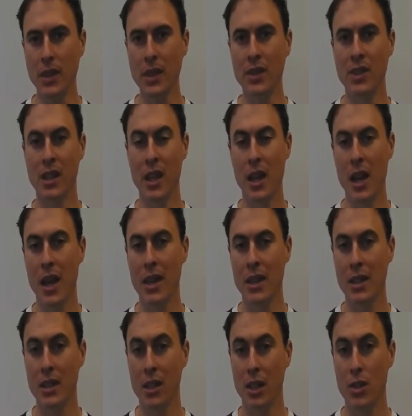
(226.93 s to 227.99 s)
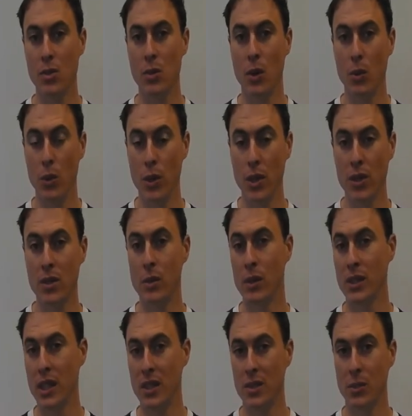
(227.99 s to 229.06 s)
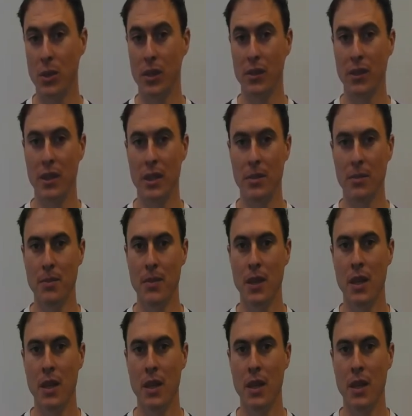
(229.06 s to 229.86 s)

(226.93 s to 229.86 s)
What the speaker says: so that our athlete knows what works and what doesn't work for them,